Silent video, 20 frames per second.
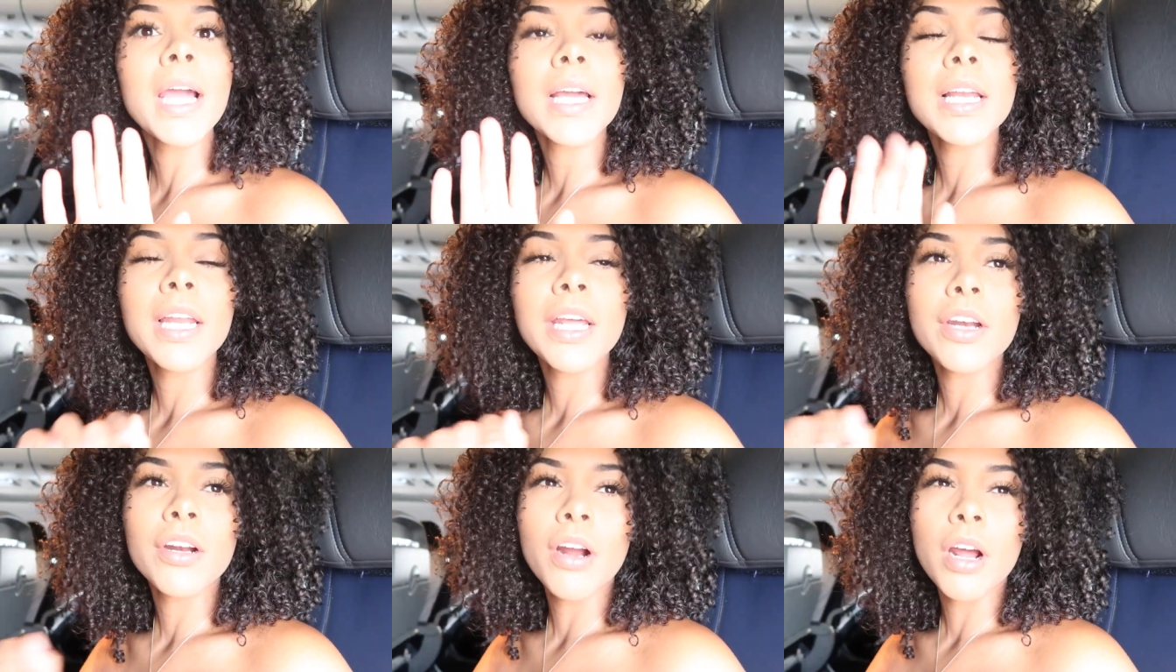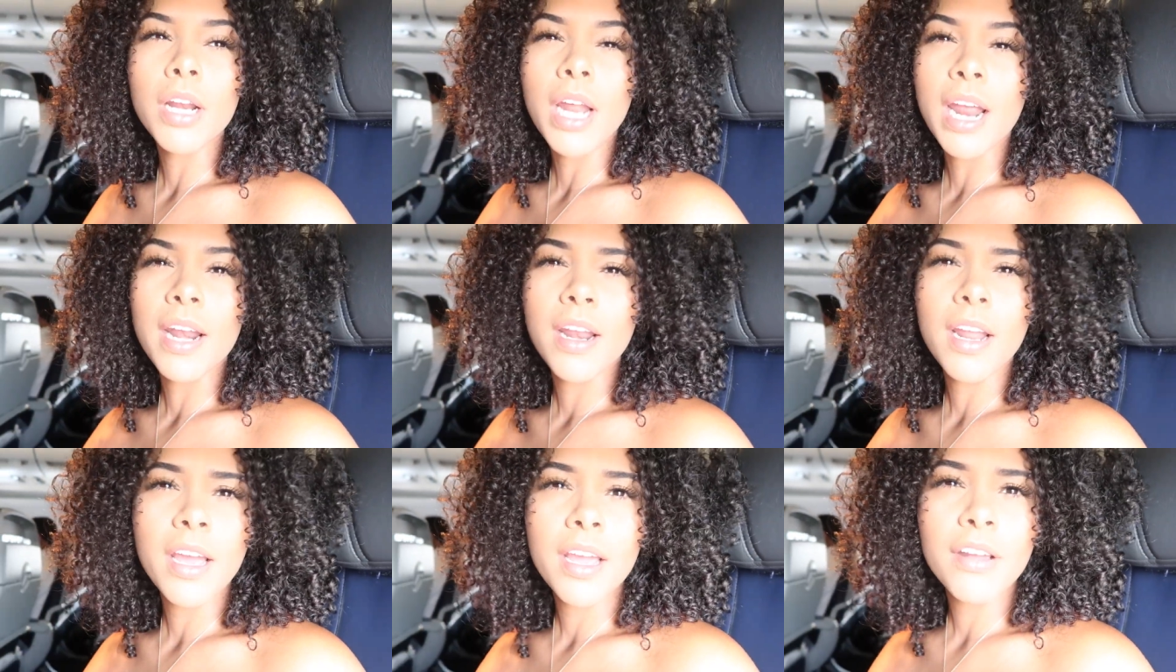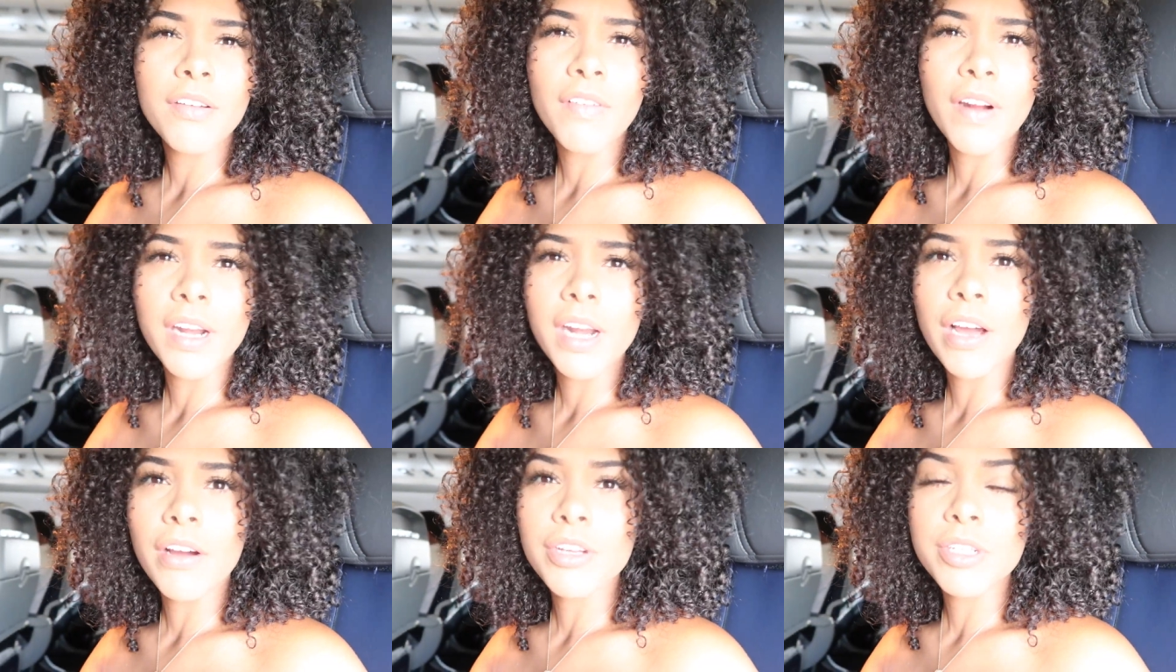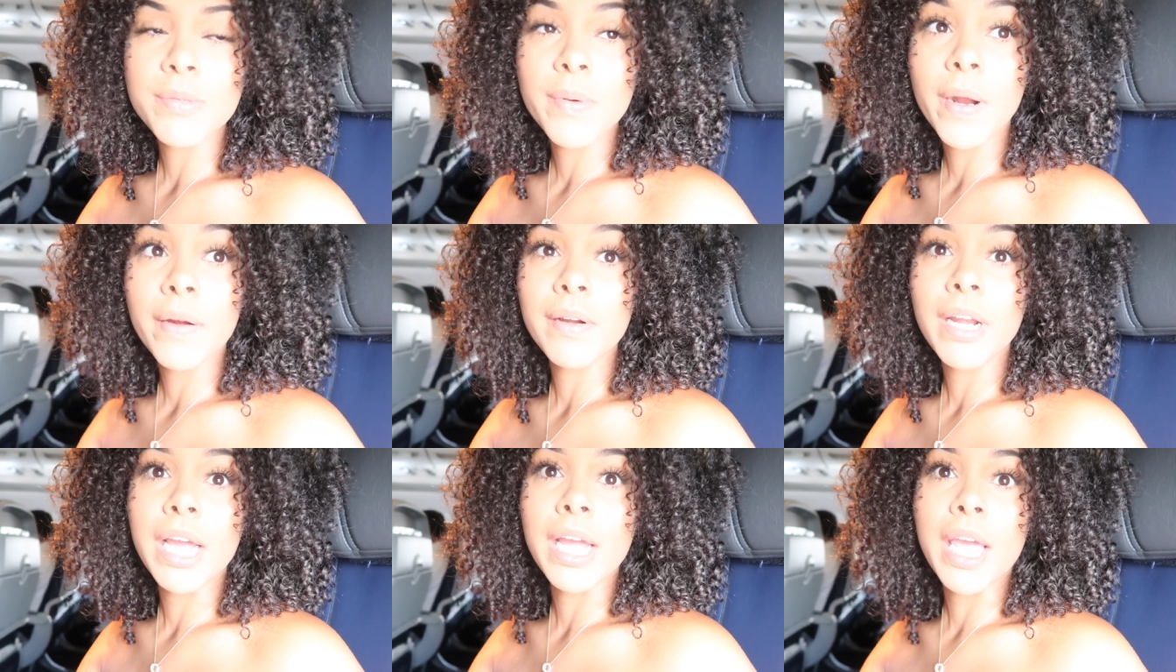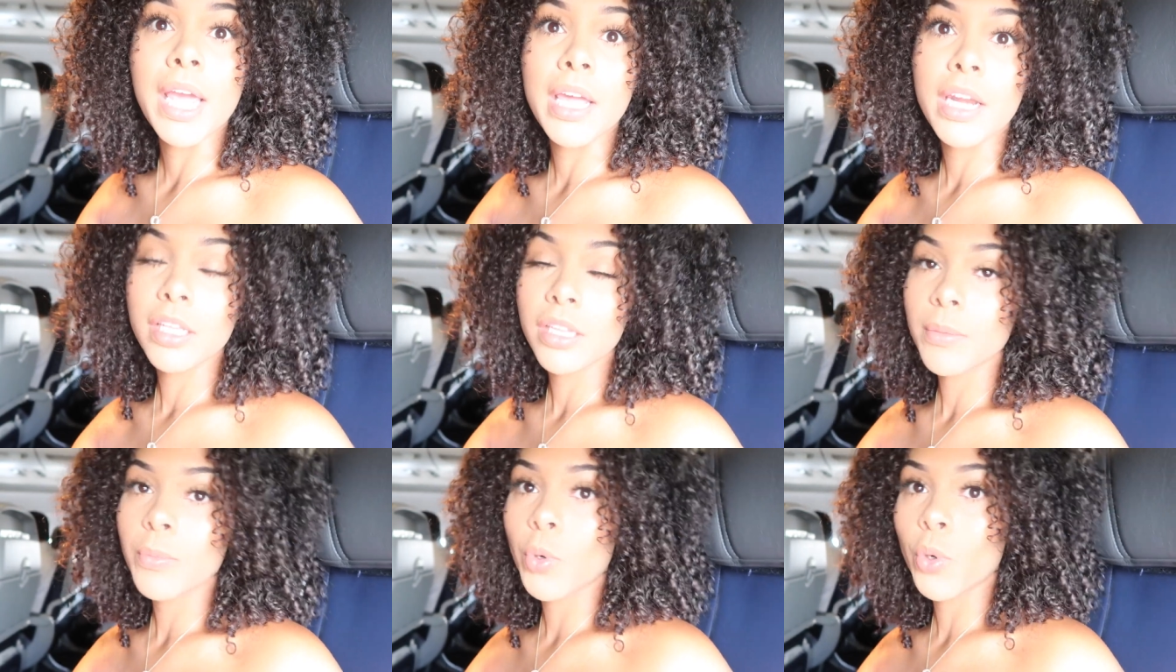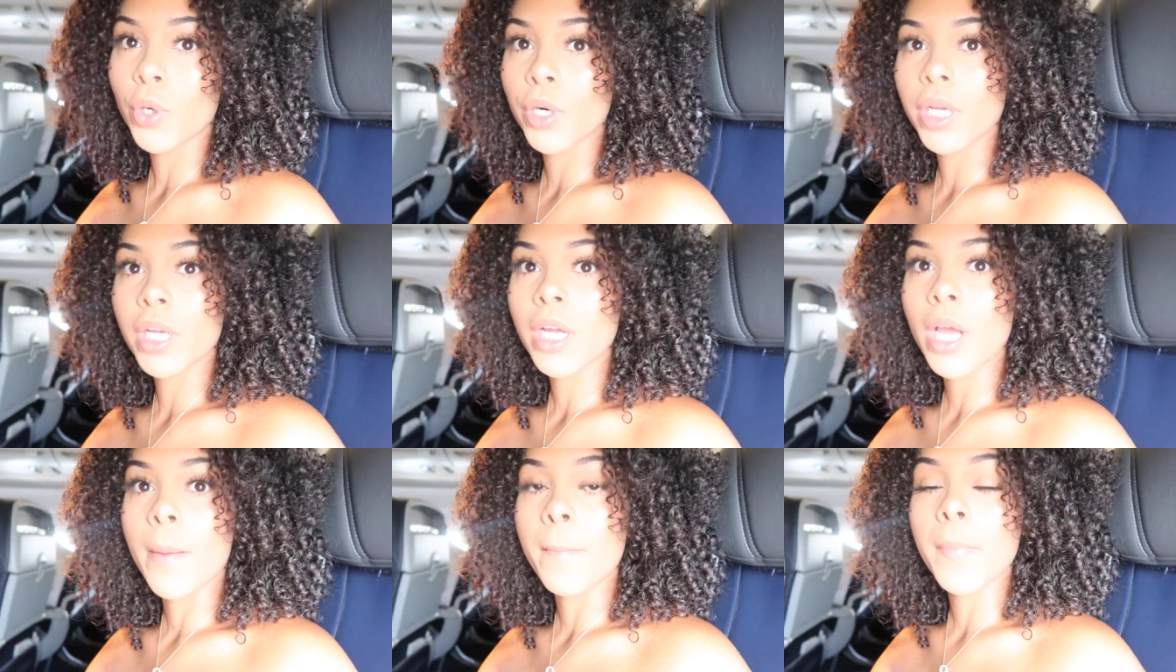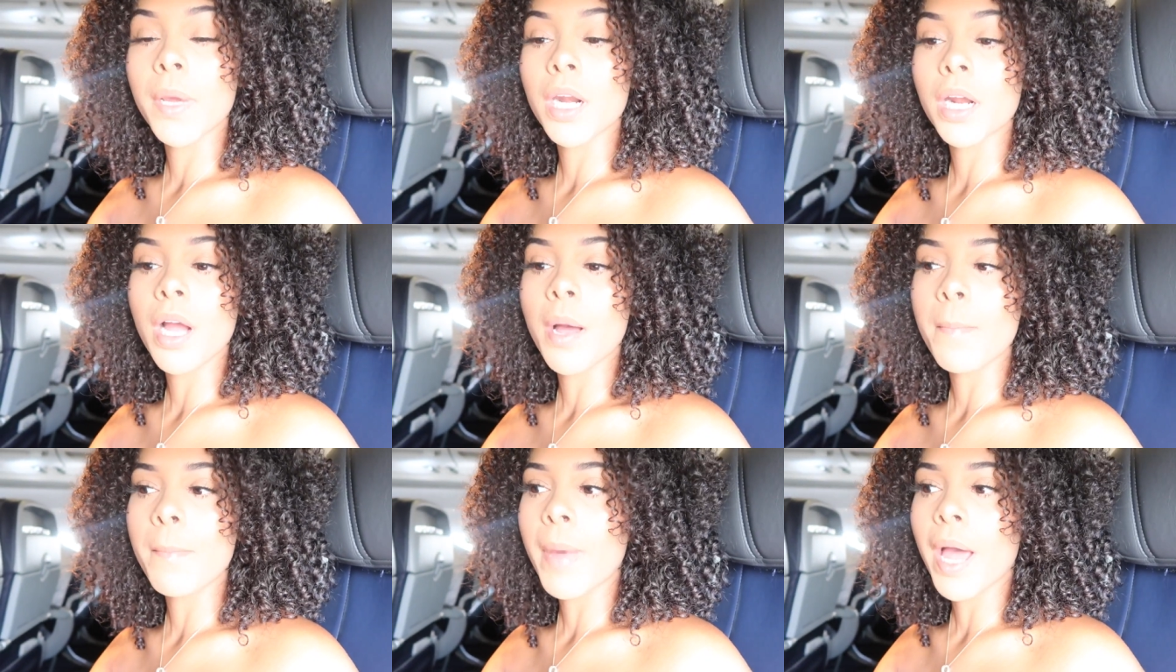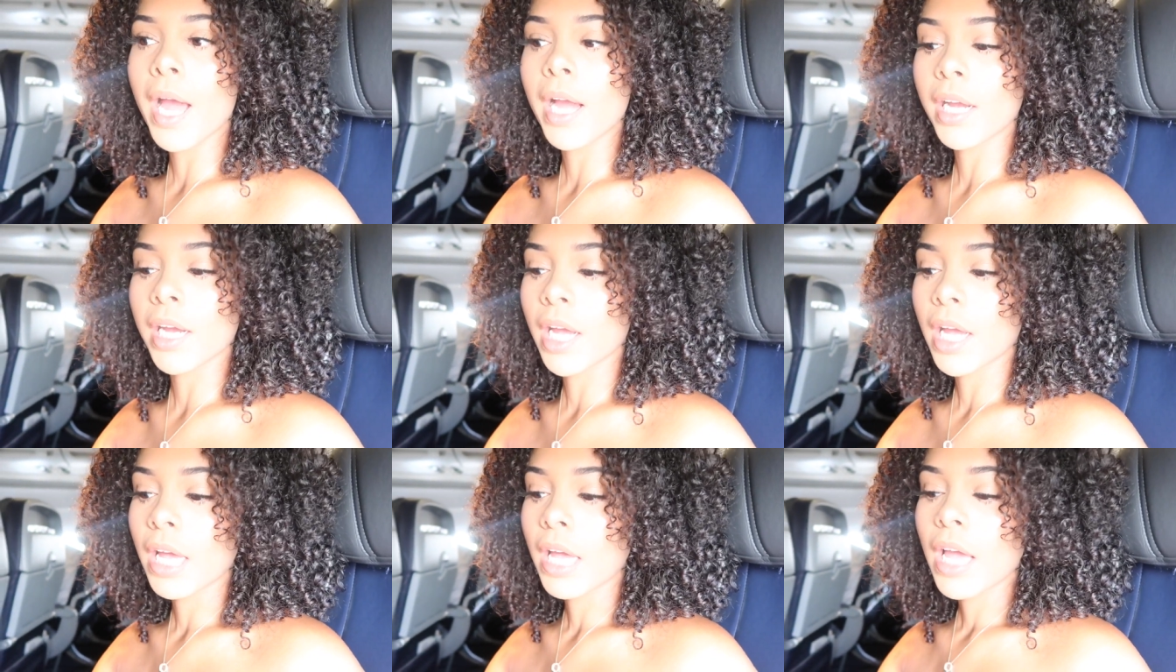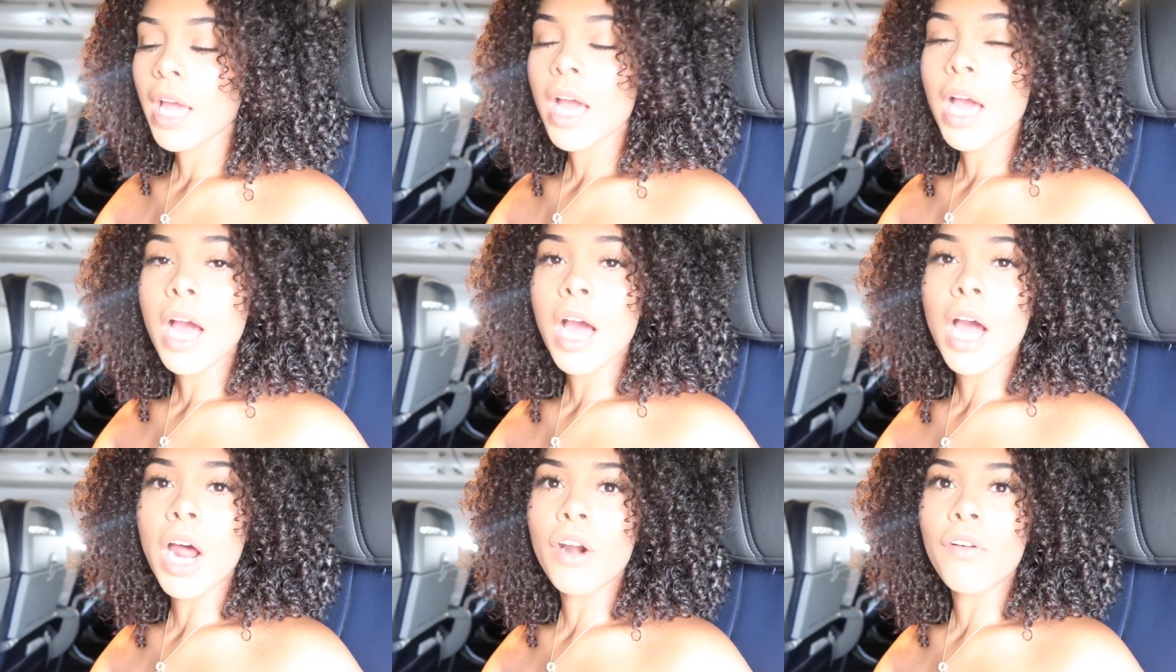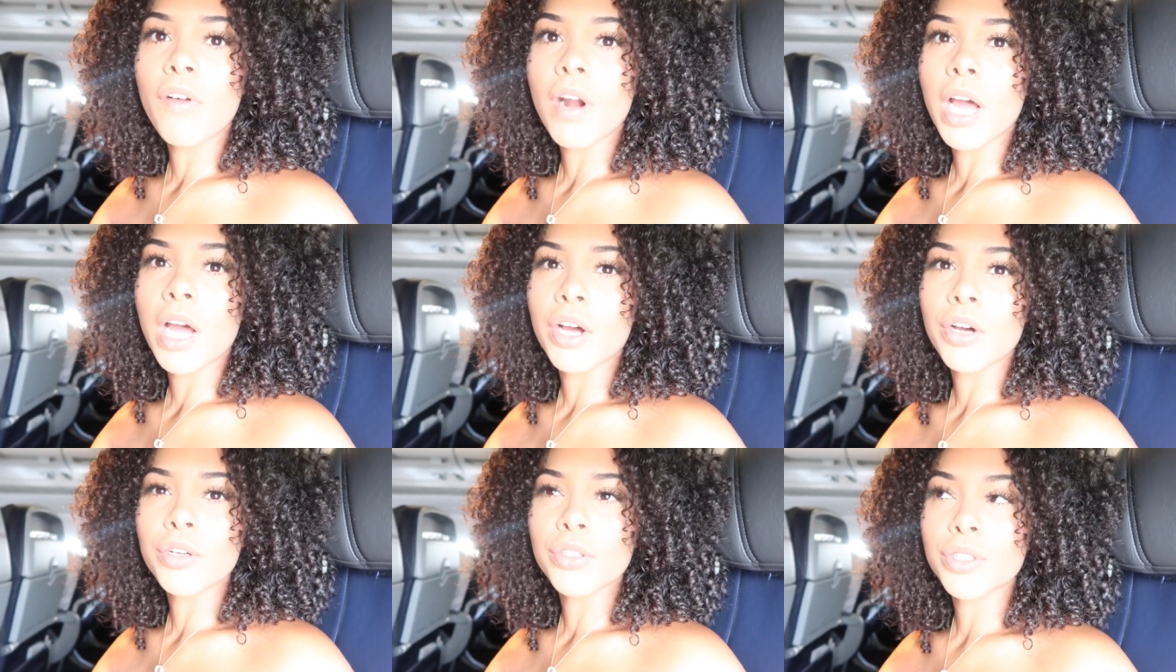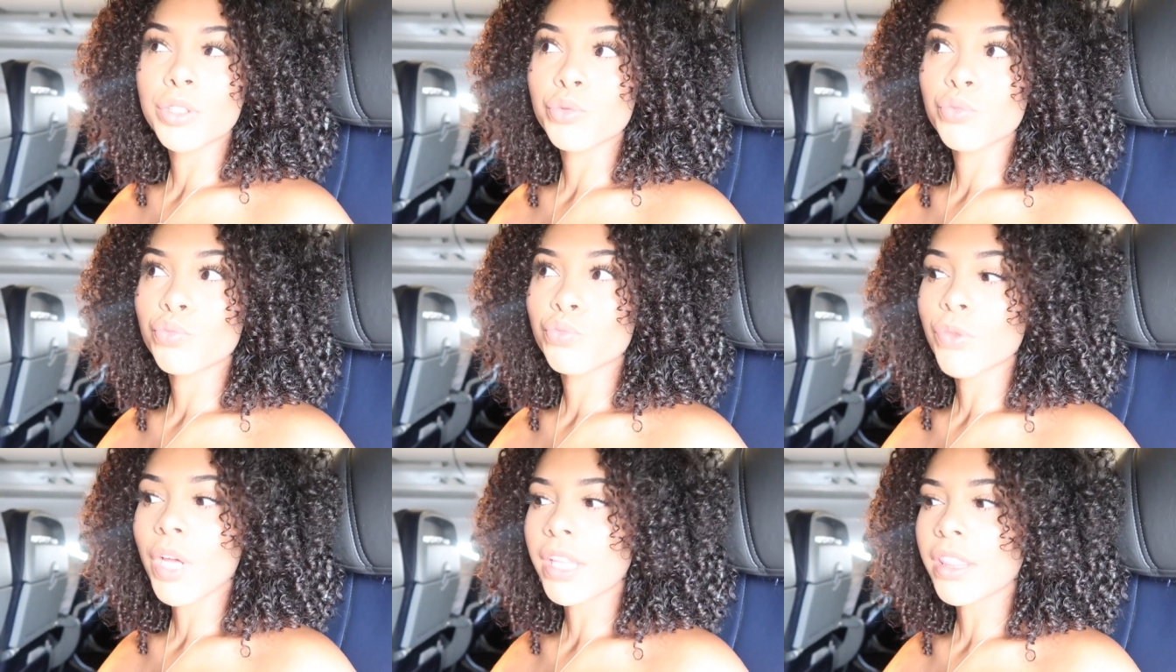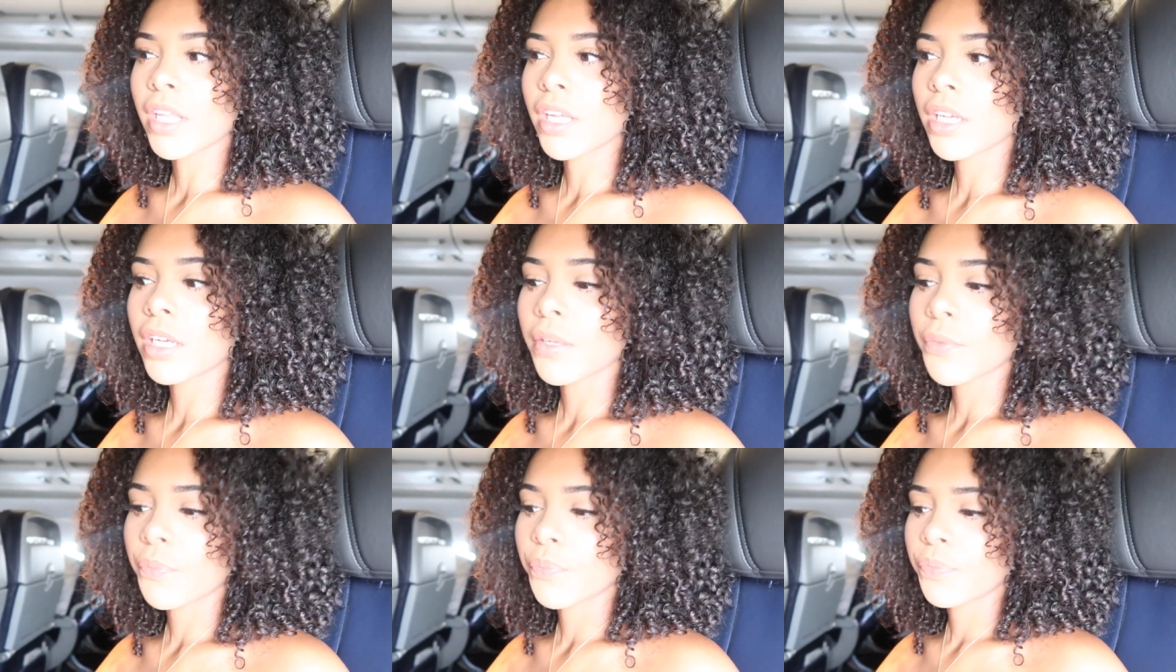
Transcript: later on at night right now it's probably like 8 in the morning i'm gonna come back around i think